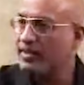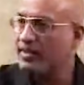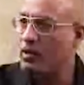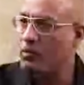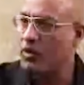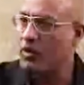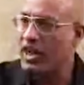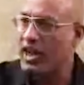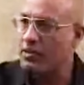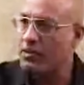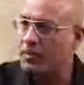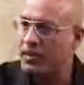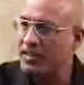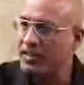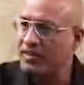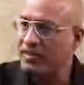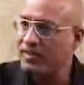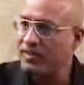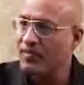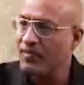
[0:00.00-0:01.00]
then what
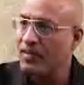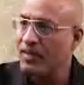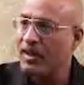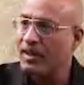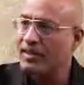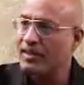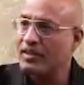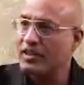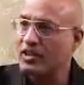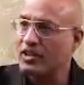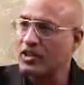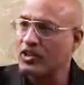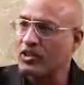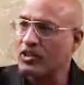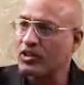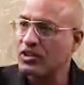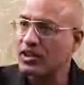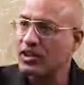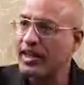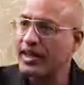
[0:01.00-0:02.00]
happens?
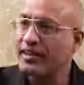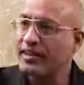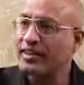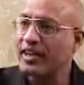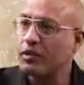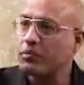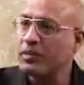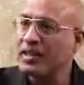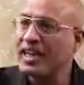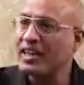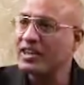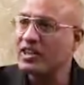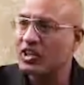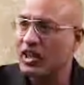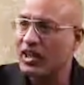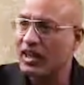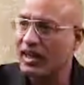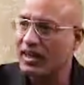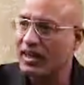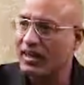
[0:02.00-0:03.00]
Chain
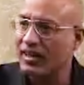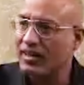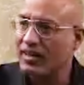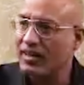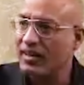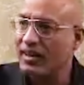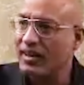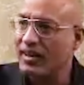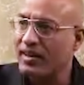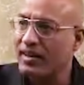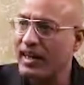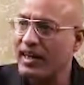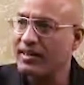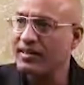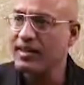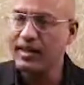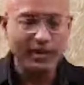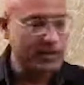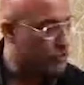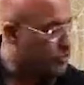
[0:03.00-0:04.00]
termination occur, right?
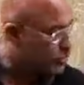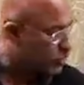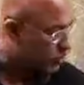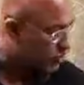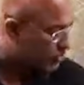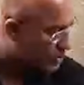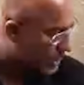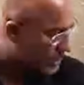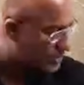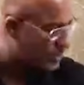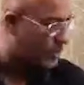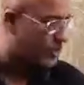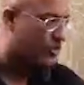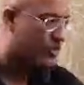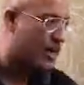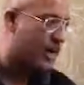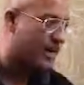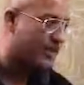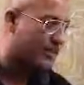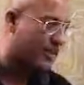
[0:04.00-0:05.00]
So such
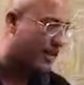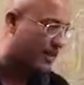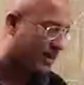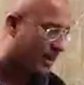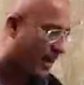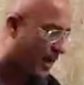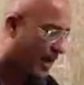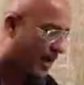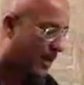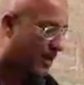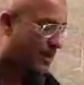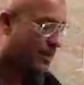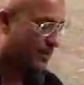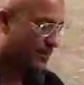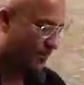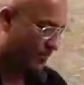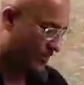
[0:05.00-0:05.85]
drugs are called,